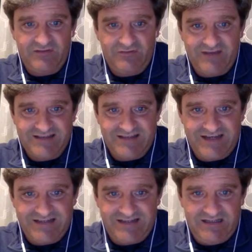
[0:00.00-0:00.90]

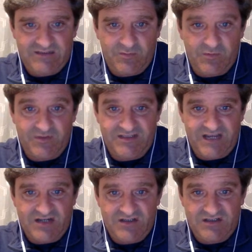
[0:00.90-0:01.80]
2018 to support
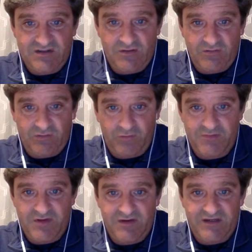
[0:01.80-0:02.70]
Sessions, over three
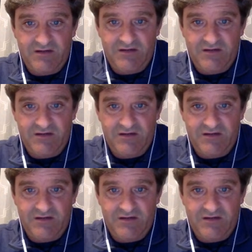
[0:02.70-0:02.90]
million,